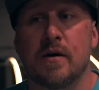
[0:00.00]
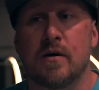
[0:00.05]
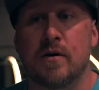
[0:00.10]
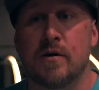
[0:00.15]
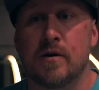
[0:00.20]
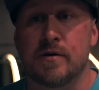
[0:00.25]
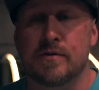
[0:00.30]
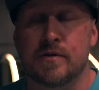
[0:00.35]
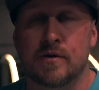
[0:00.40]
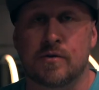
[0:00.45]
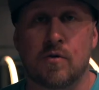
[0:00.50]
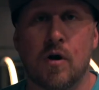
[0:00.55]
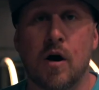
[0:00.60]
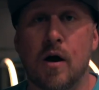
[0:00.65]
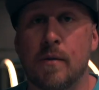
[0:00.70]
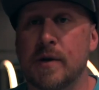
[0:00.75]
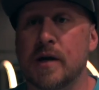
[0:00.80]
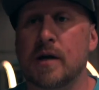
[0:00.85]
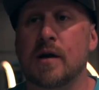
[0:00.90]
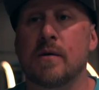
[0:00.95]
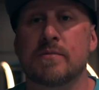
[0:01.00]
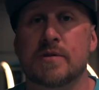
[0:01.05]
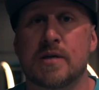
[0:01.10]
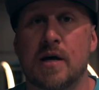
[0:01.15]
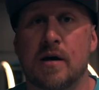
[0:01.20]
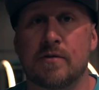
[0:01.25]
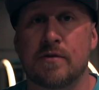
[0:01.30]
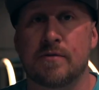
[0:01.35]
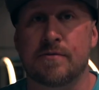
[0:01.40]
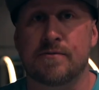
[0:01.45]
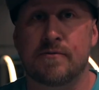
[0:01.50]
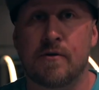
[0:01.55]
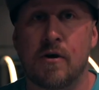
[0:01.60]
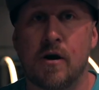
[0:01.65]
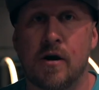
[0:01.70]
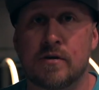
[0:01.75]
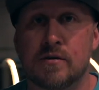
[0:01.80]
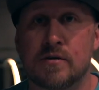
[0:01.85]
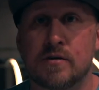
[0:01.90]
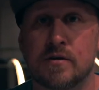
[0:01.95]
On the Grom, it comes out the
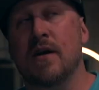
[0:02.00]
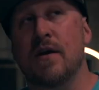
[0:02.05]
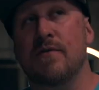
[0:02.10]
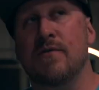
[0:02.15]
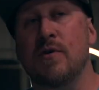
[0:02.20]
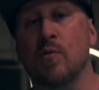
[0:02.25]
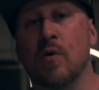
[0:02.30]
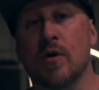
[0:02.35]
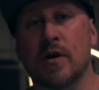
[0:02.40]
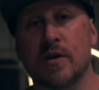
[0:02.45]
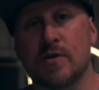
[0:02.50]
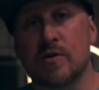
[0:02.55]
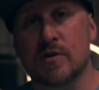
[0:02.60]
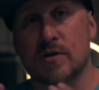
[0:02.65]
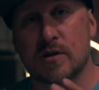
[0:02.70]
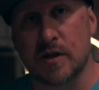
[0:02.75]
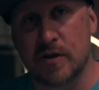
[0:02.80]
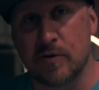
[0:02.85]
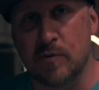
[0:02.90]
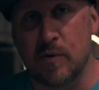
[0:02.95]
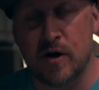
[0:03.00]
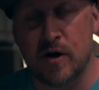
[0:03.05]
front. If you want to do as little